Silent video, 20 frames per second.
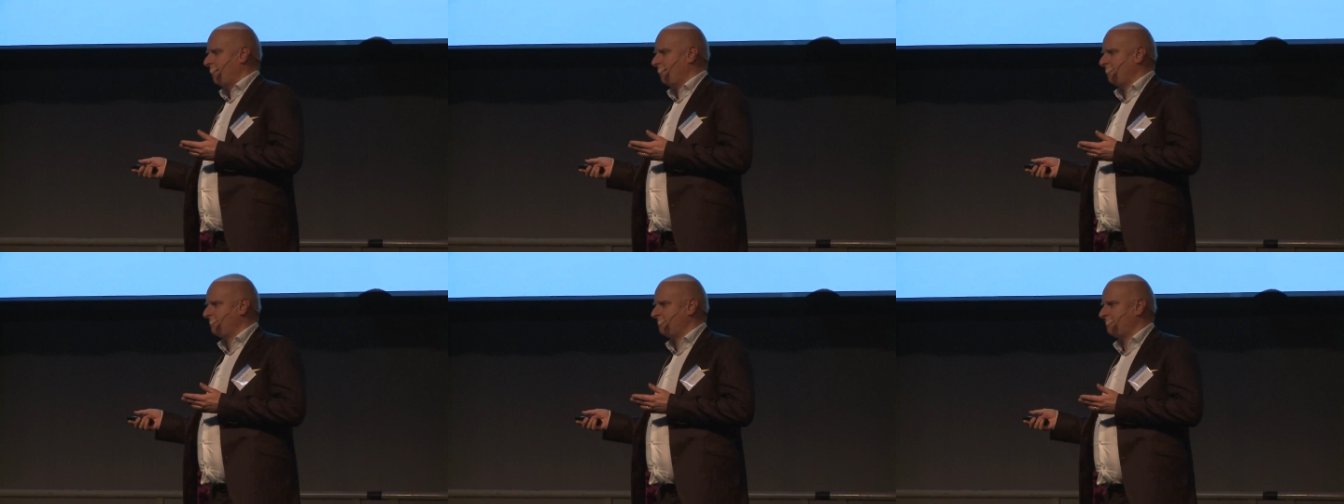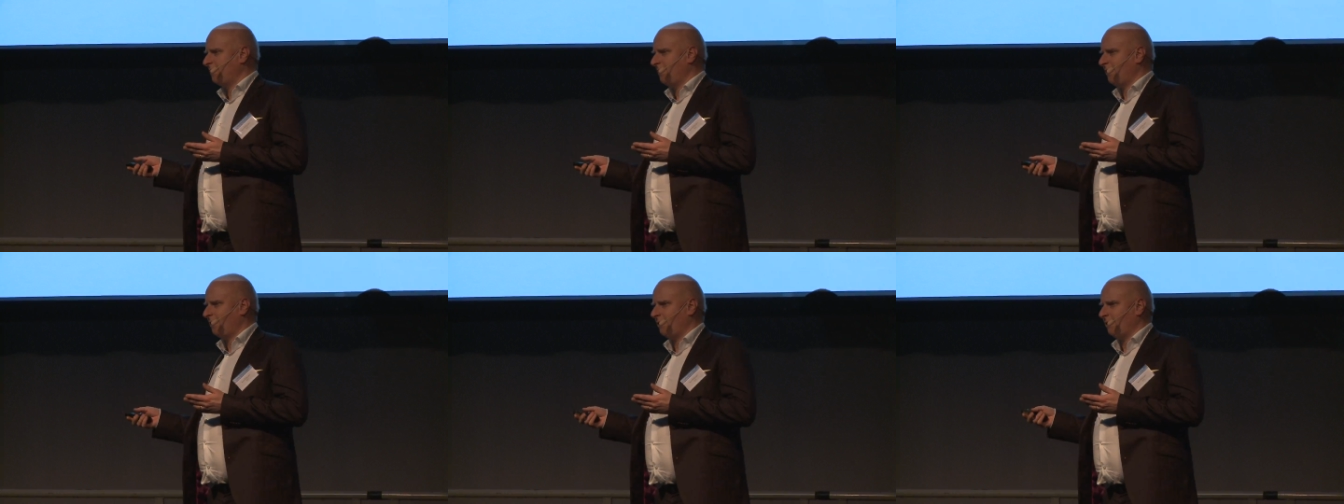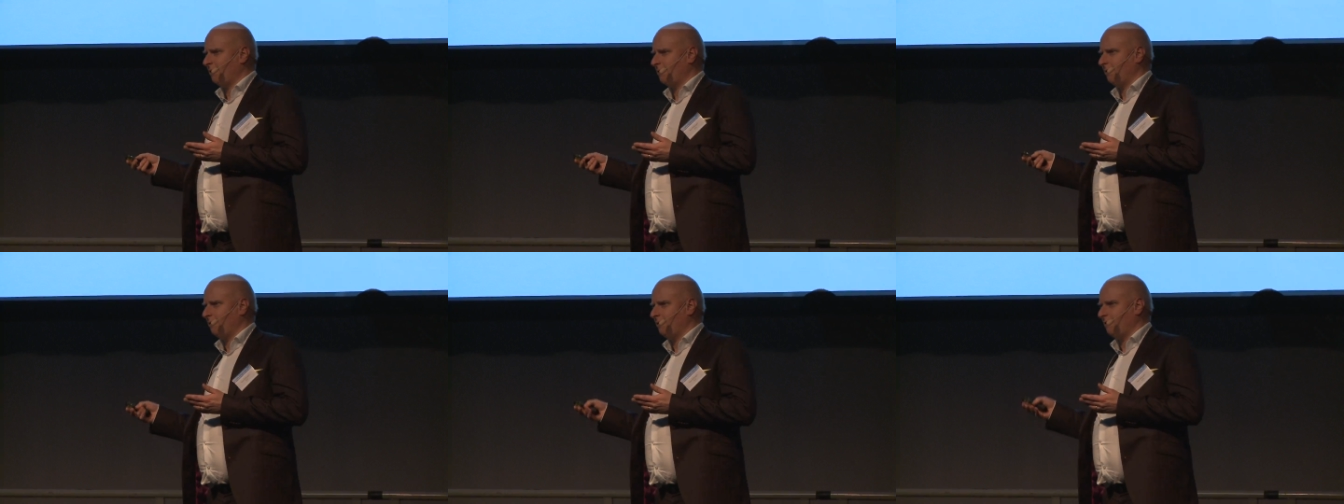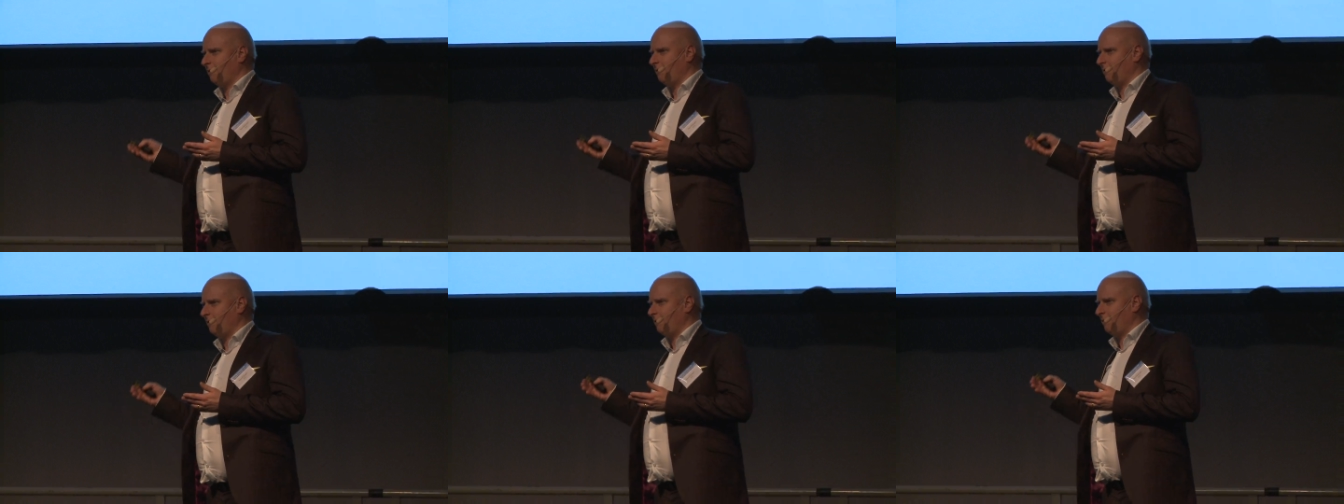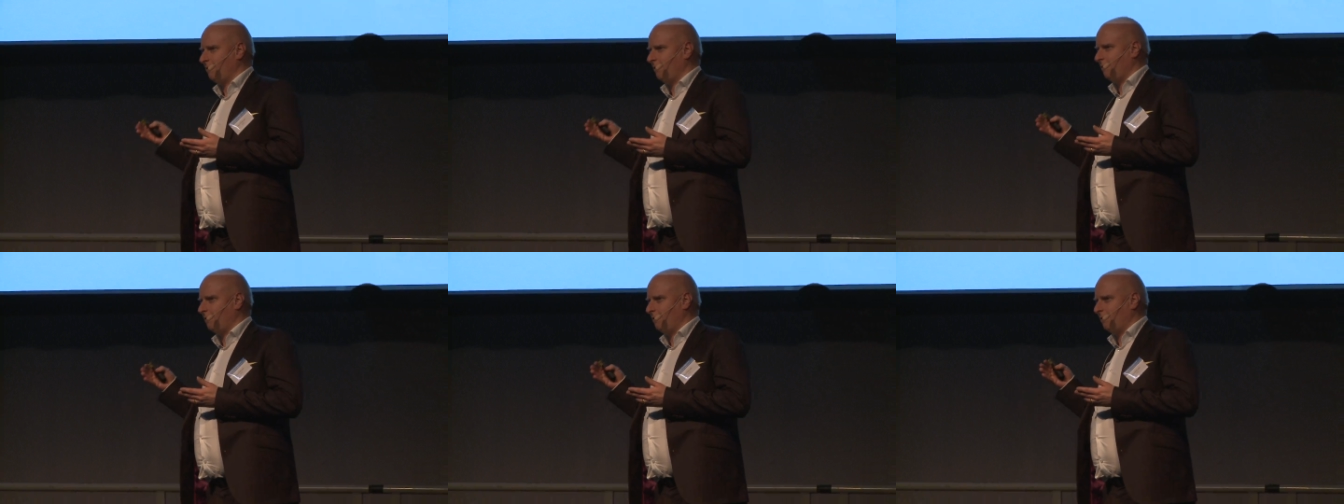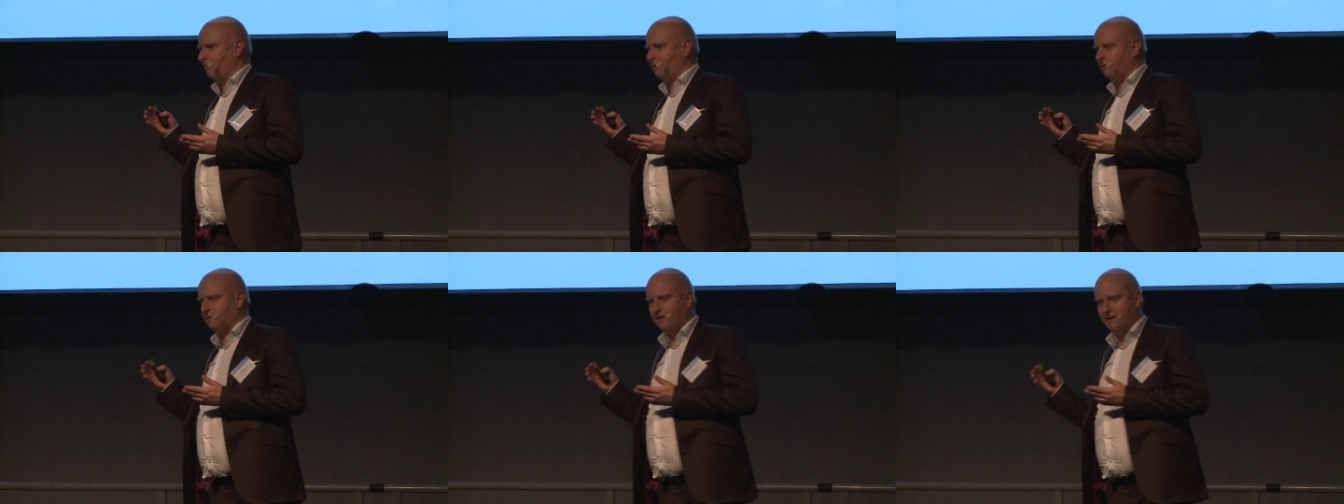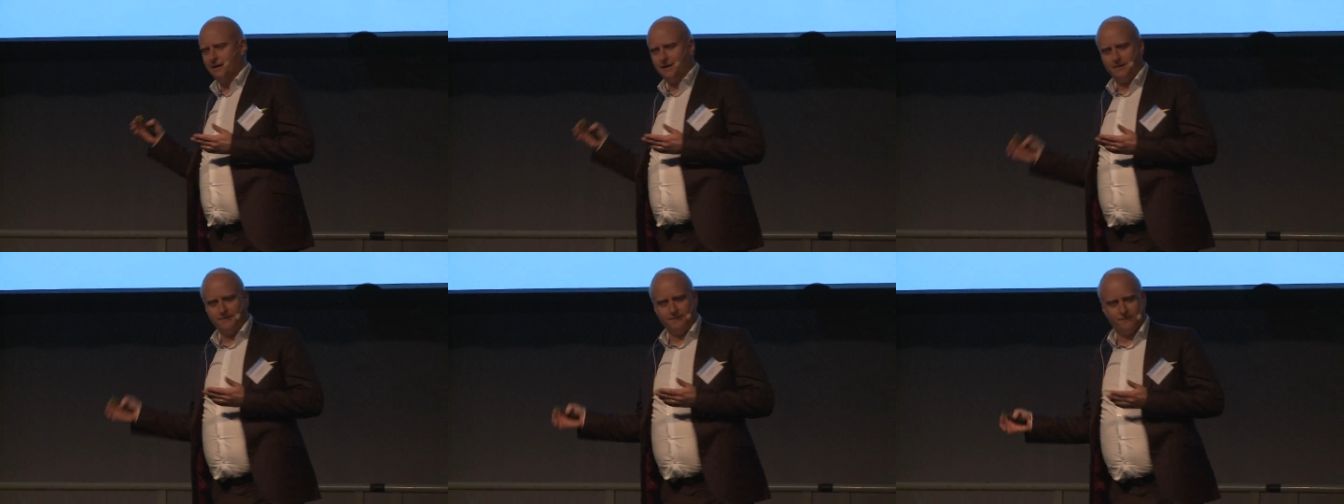understand
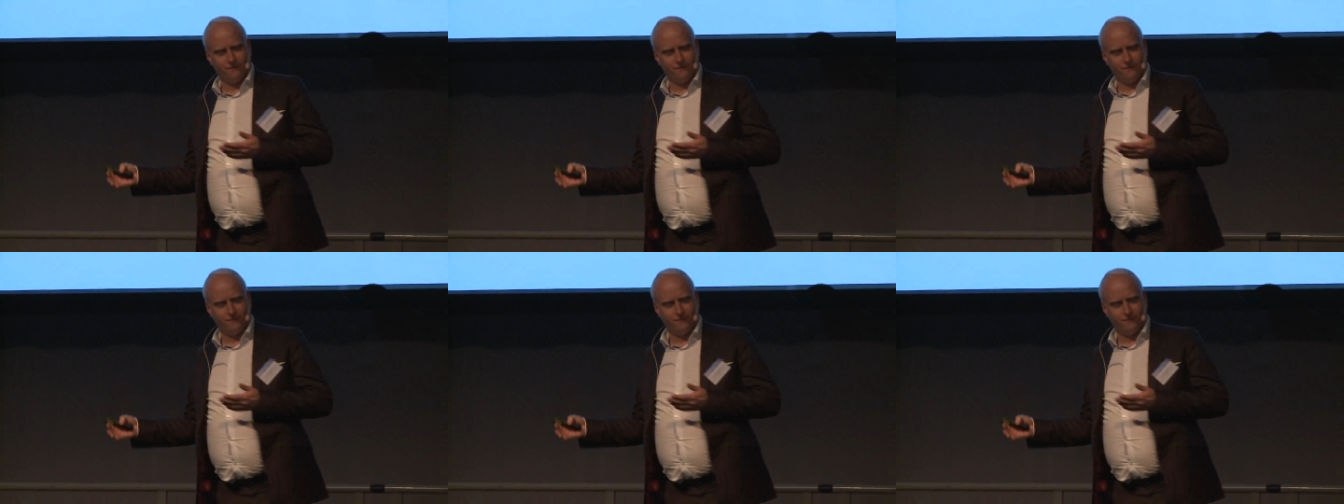the